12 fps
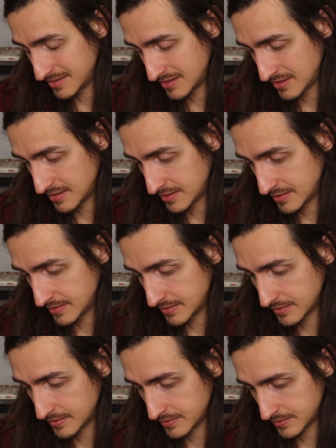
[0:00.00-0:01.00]

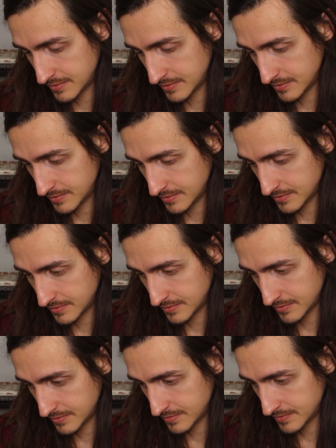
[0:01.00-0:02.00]

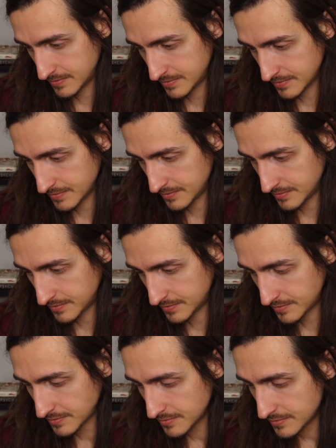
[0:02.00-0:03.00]

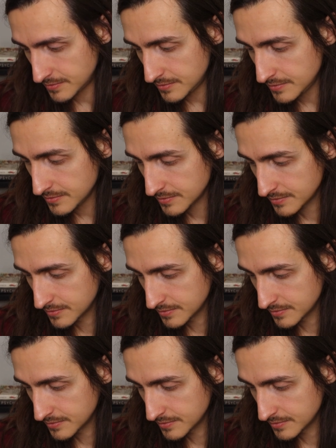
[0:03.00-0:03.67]
Nothing is said.